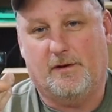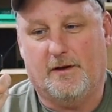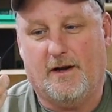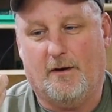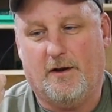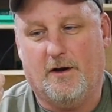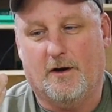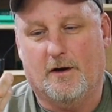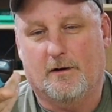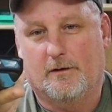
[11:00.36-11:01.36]
clear down
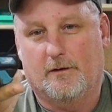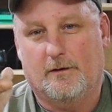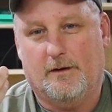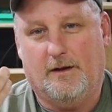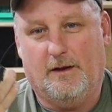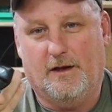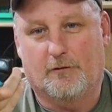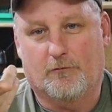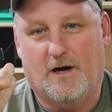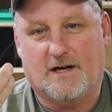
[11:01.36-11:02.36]
here,
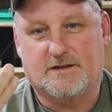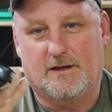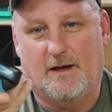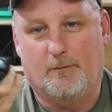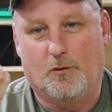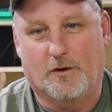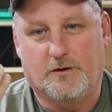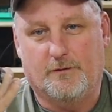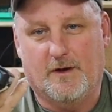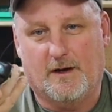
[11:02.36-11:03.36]
it rocks a lot more.
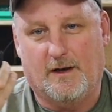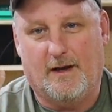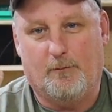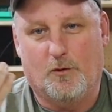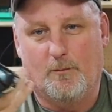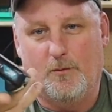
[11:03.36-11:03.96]
You've got a lot more